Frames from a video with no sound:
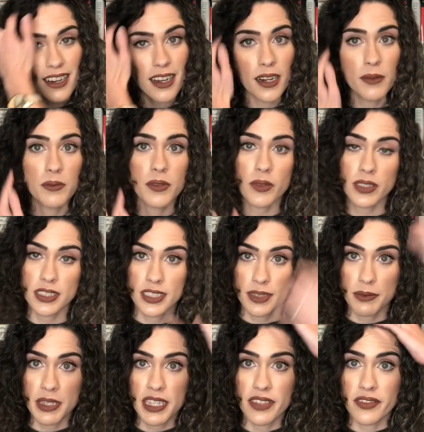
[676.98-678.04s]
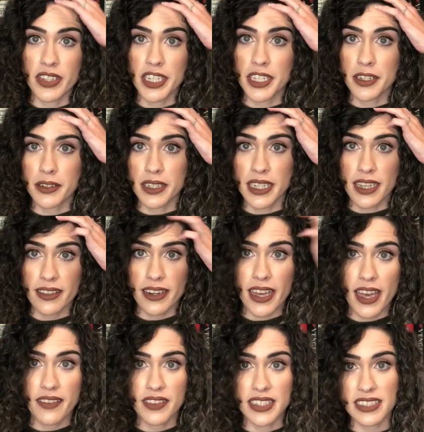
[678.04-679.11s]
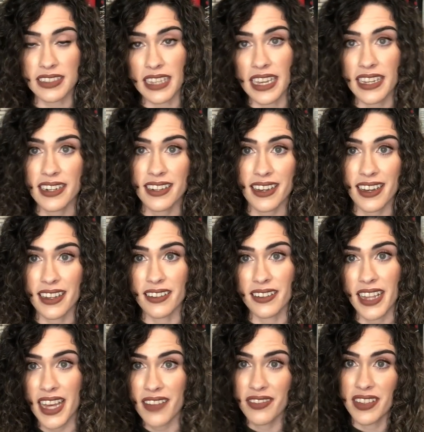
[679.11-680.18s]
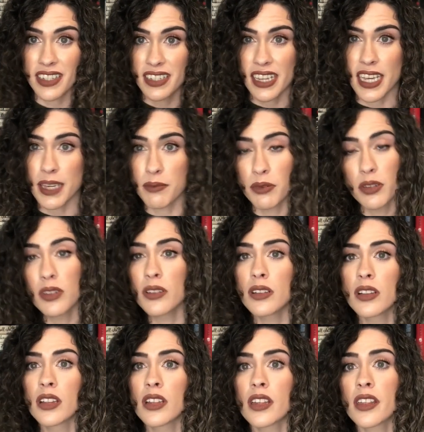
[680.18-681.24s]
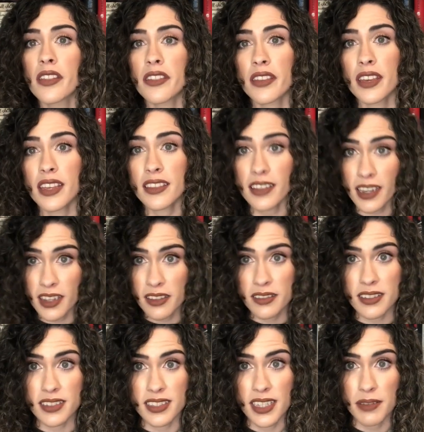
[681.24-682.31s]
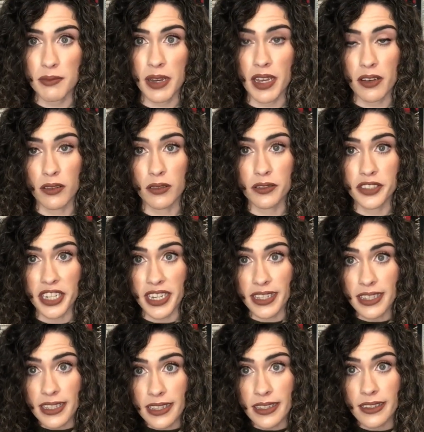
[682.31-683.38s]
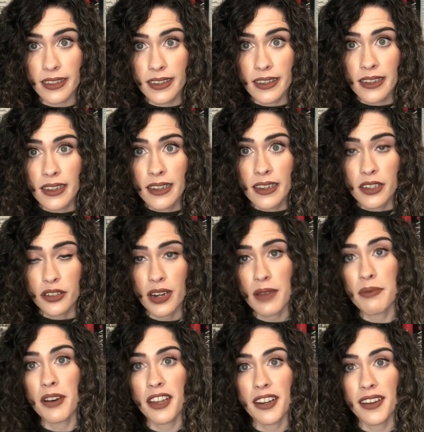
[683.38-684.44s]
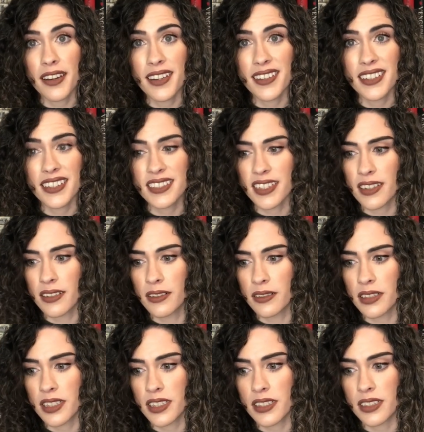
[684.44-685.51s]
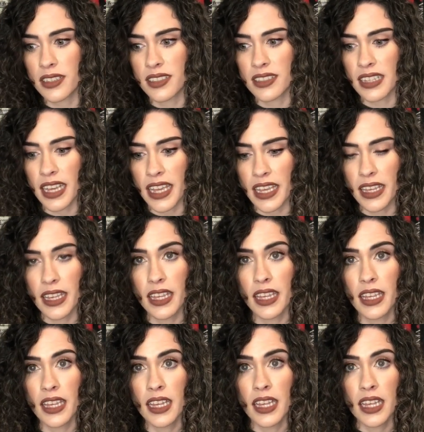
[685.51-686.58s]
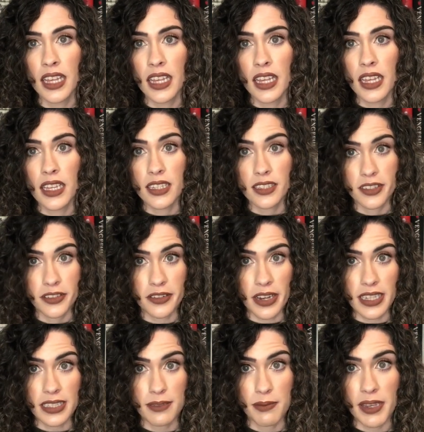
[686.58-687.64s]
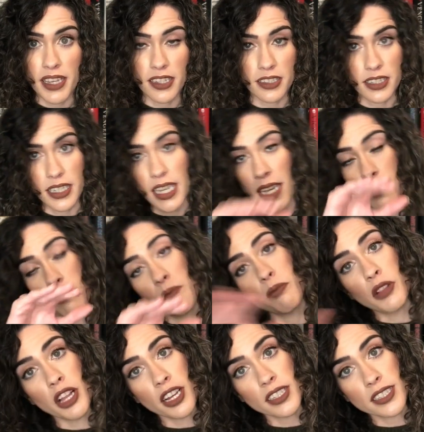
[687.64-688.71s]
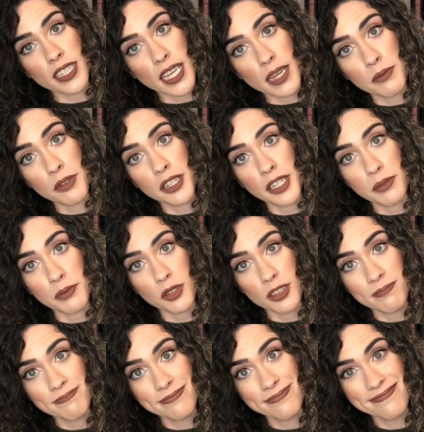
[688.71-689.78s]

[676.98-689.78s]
autumn wants to be in the video and now that i have this light i don't have the table thing that i used to sit my old janky tripod on so she's just like stressed because she can't block the camera anymore.